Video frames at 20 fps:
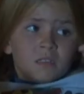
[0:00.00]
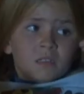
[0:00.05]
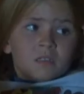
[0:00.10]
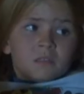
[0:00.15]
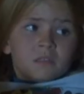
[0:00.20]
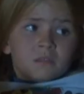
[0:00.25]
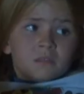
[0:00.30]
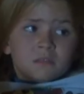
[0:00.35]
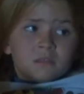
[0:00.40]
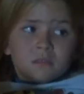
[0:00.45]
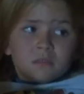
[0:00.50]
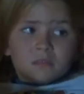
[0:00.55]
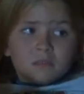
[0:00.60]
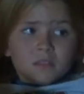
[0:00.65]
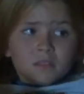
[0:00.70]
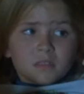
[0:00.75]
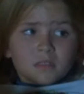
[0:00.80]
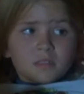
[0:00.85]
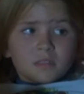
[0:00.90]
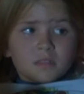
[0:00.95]
listen, sweetie.
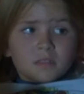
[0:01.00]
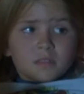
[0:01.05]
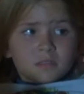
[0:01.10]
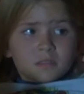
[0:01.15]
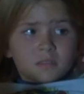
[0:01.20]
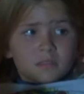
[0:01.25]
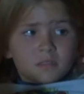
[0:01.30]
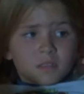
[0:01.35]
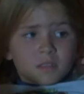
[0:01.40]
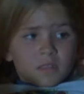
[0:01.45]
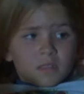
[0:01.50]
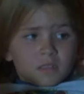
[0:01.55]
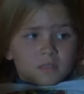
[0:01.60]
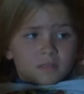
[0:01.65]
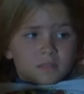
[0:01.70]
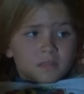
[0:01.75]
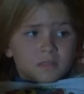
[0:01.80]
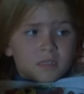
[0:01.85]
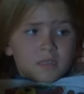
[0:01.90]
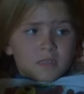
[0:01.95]
What's your name?
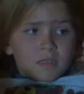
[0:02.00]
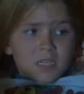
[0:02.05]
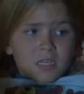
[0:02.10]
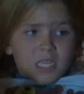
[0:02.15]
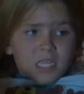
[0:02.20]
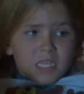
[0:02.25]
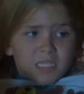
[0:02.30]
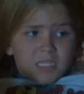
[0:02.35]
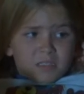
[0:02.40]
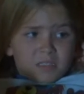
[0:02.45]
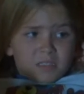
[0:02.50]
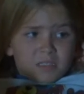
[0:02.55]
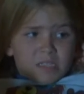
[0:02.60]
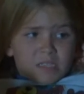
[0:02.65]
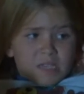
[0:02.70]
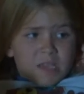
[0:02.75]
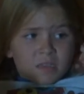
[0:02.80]
Nancy.